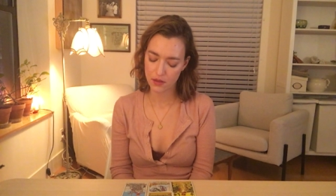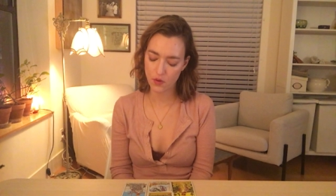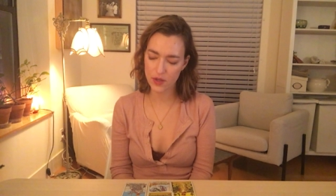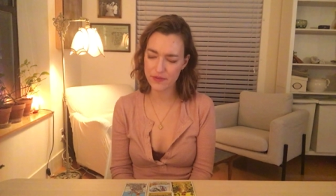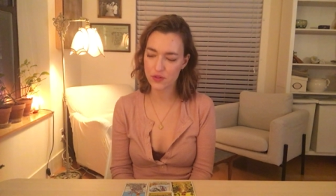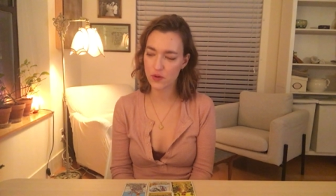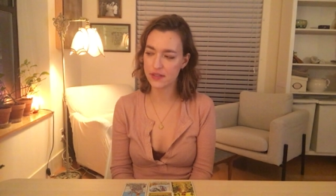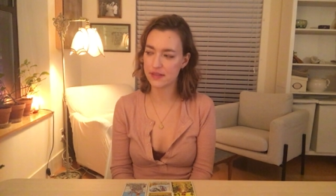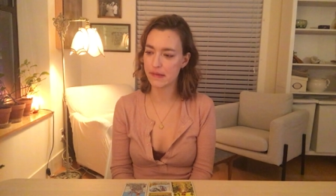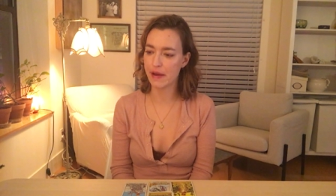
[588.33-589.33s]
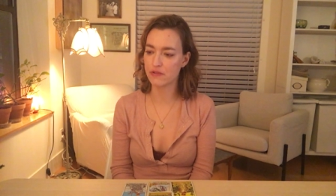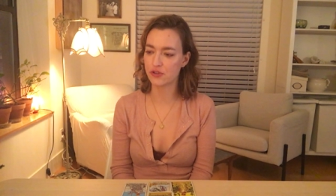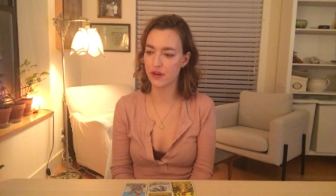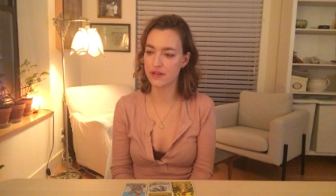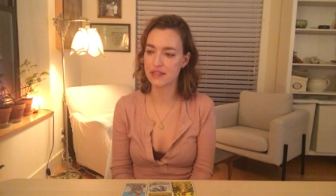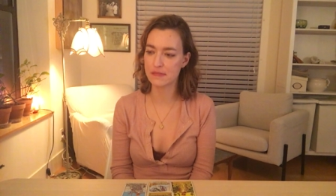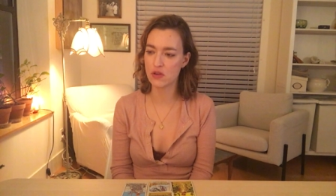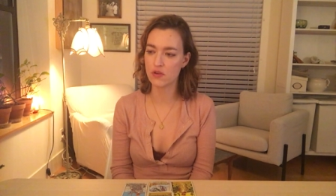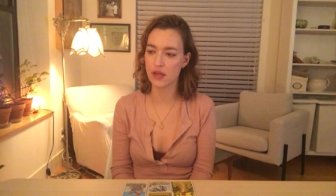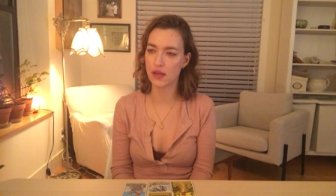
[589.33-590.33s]
Queen of Swords is about
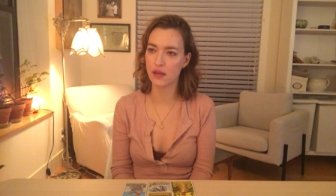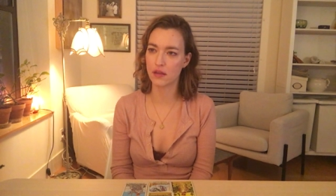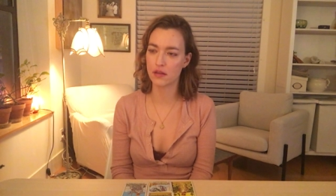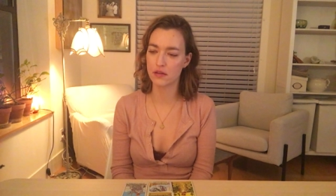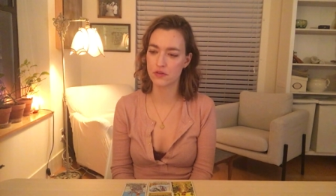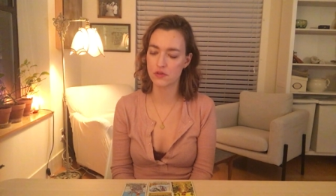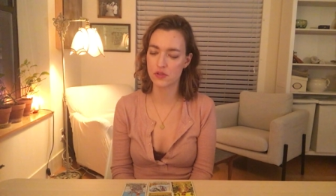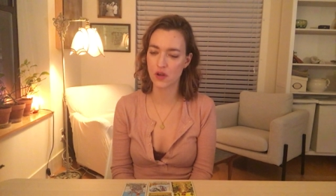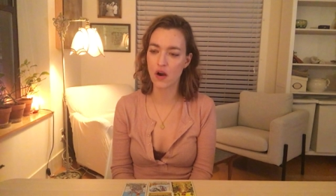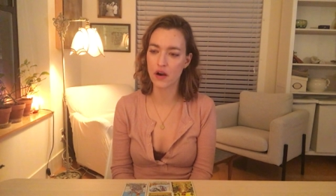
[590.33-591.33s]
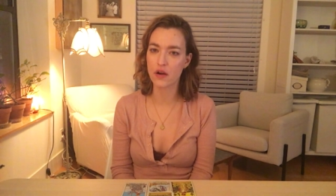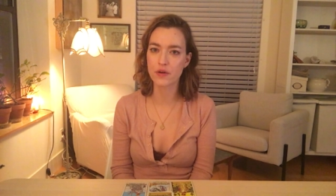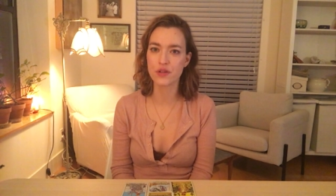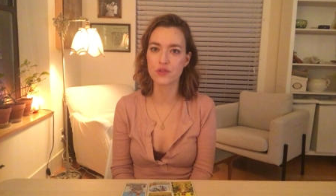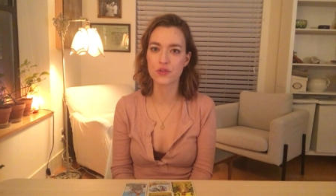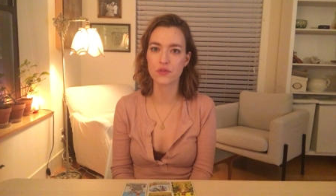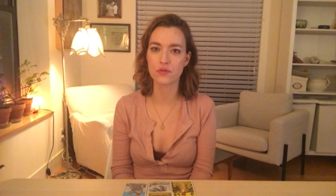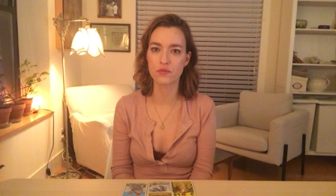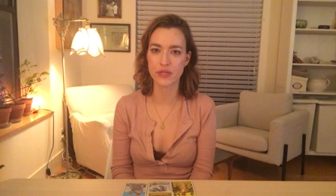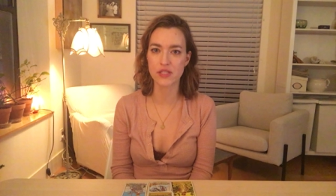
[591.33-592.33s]
transmuting sorrow
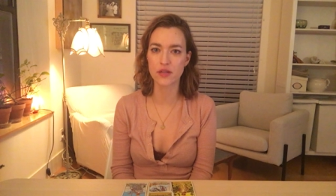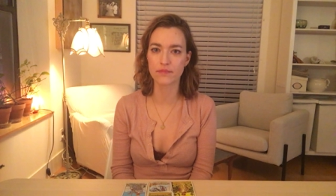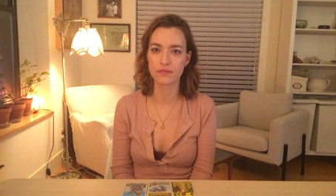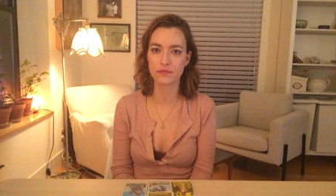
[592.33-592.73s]
into wisdom.